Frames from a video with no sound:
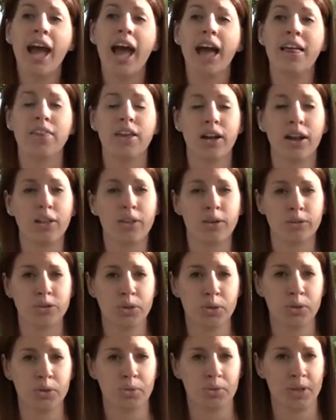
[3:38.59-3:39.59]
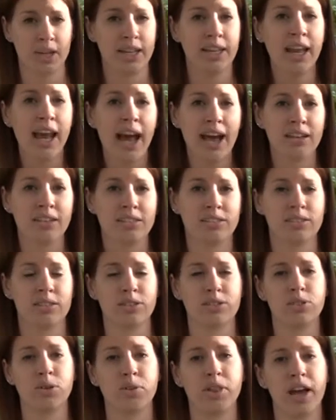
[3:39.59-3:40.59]
and then other children would guess,
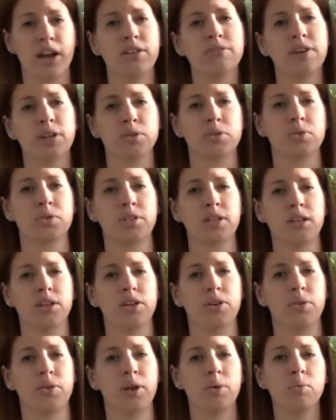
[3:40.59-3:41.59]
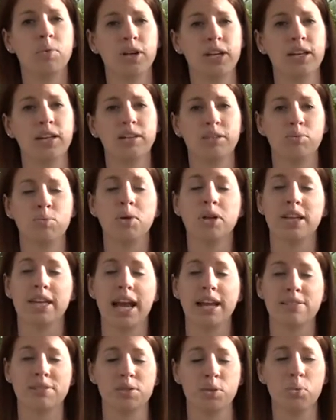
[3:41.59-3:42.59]
so that eventually, you know, they would
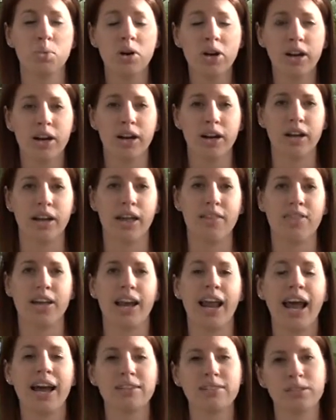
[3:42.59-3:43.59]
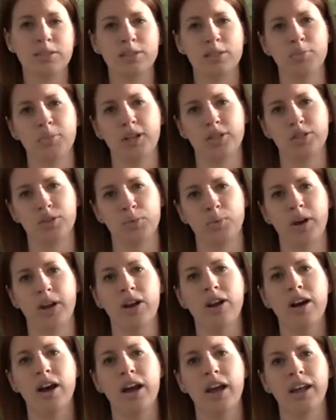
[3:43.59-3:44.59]
guess the word. And then as the semester went
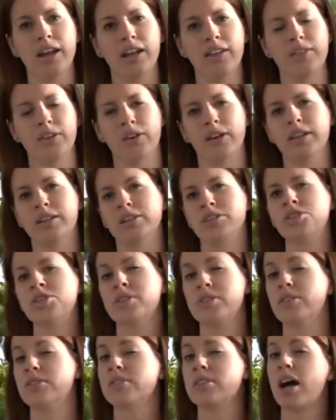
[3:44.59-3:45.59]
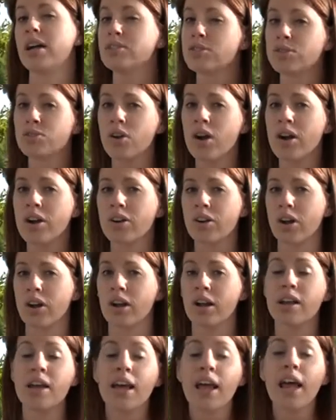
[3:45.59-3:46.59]
on and their English skills got
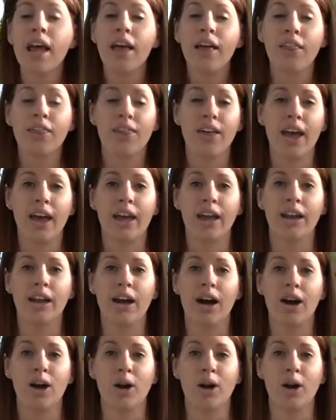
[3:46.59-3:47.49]
stronger, then